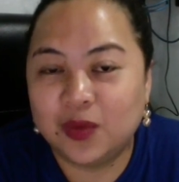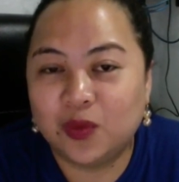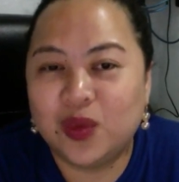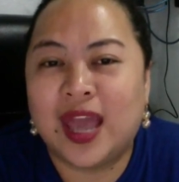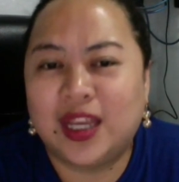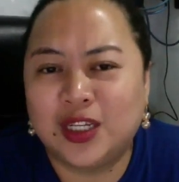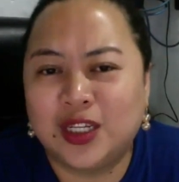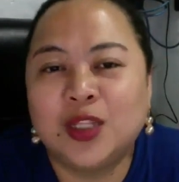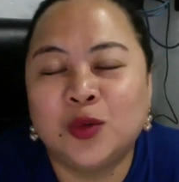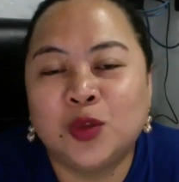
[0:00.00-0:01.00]
We
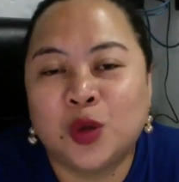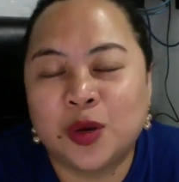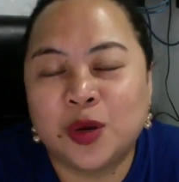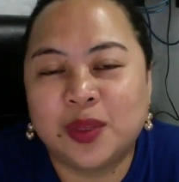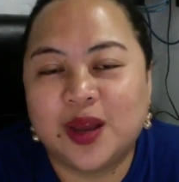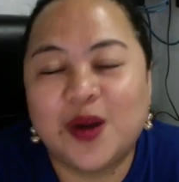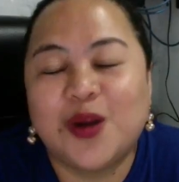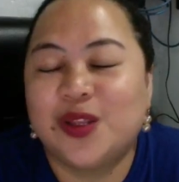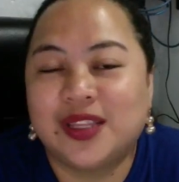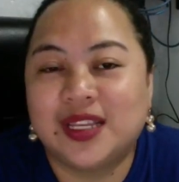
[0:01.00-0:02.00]
actually do normal, or
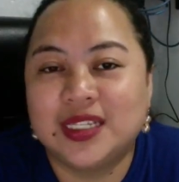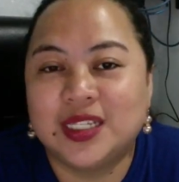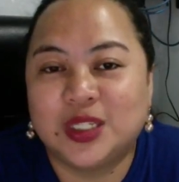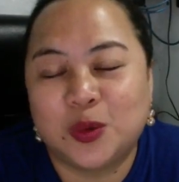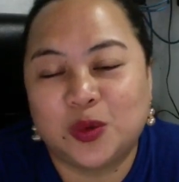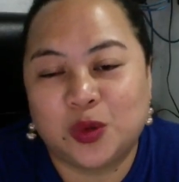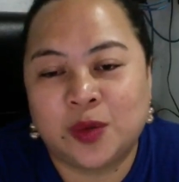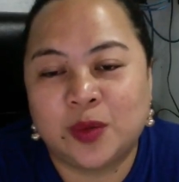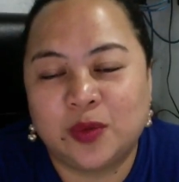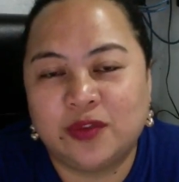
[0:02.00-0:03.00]
this is so
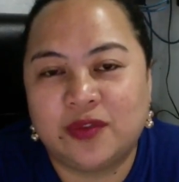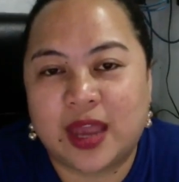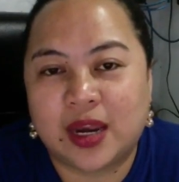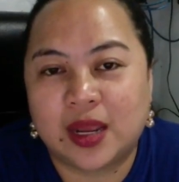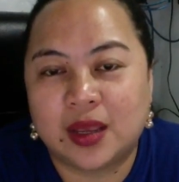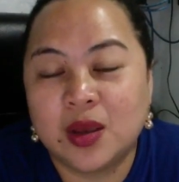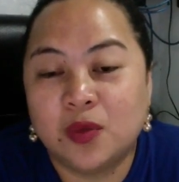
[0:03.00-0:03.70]
normal with VANA.